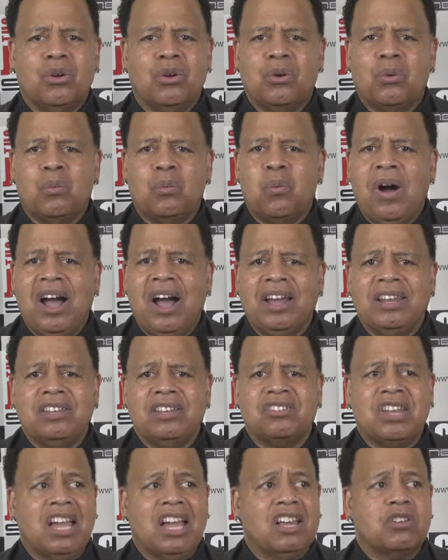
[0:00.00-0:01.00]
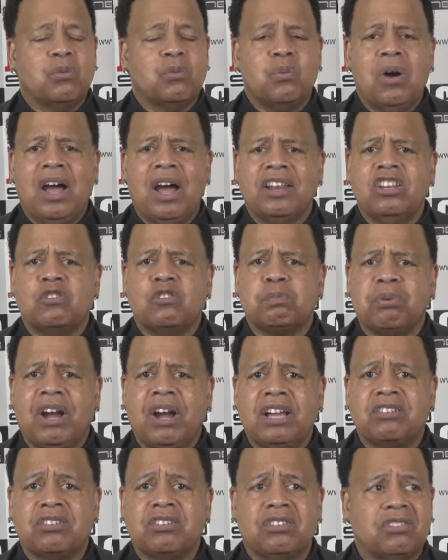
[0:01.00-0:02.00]
Why these
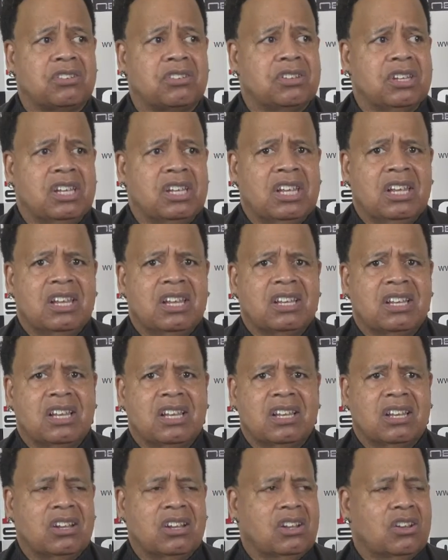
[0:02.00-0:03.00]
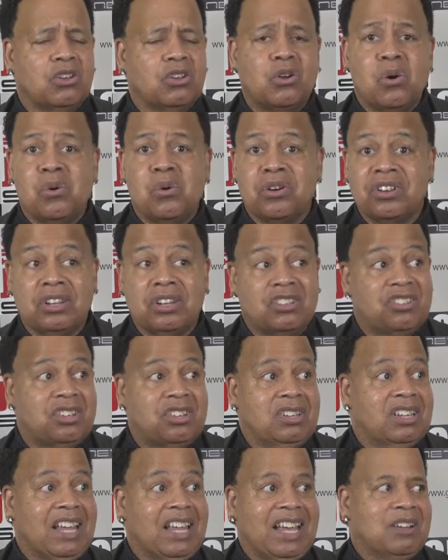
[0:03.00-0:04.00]
prices going
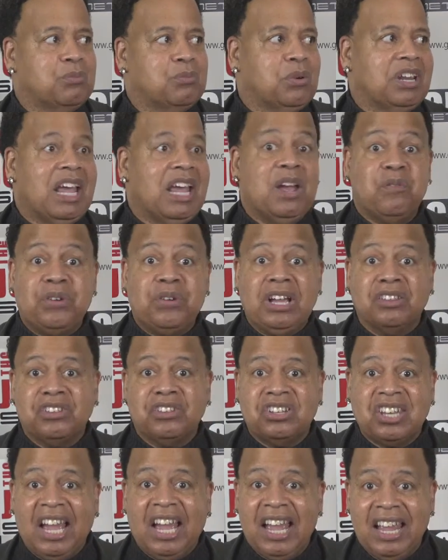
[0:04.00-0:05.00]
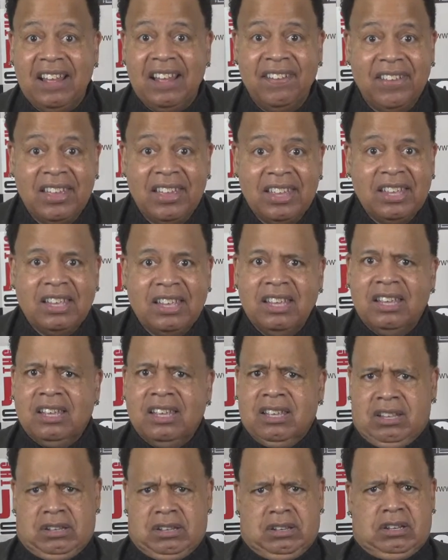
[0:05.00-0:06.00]
every other day?
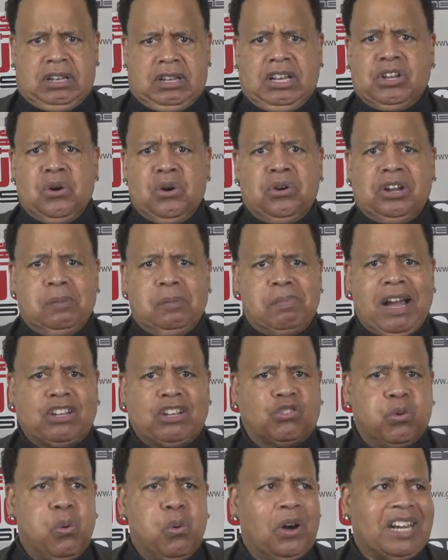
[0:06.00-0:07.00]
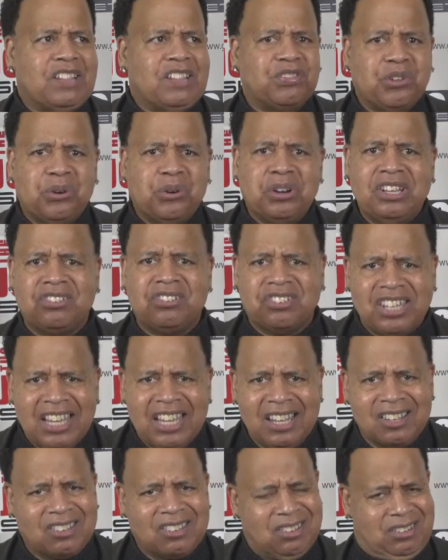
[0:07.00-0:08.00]
They're going up by 20, 30
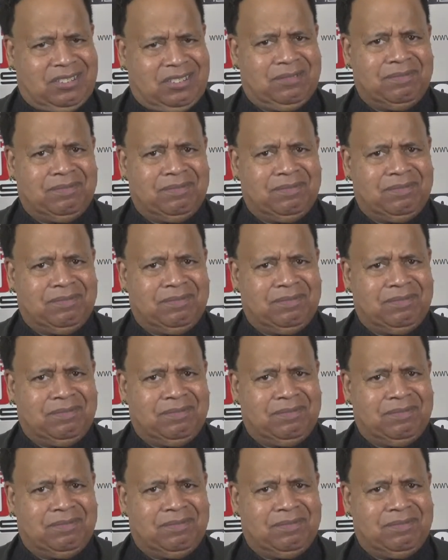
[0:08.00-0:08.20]
cents.